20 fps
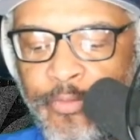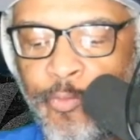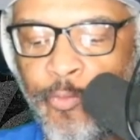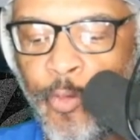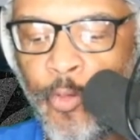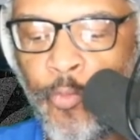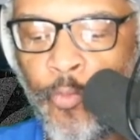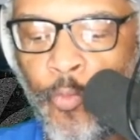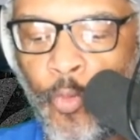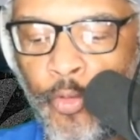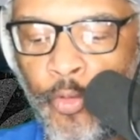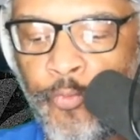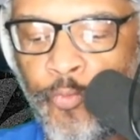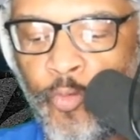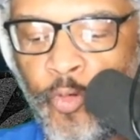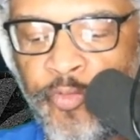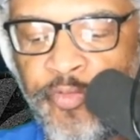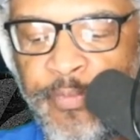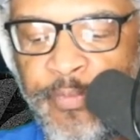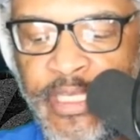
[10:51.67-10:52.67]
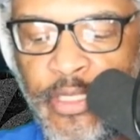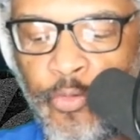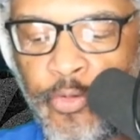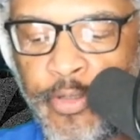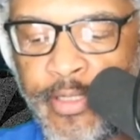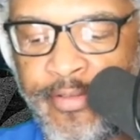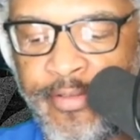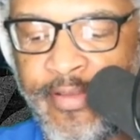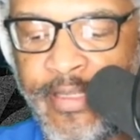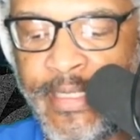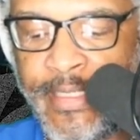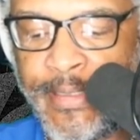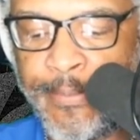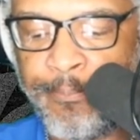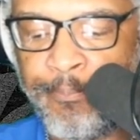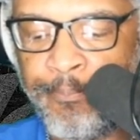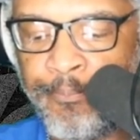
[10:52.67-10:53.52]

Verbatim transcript: will work with me on that.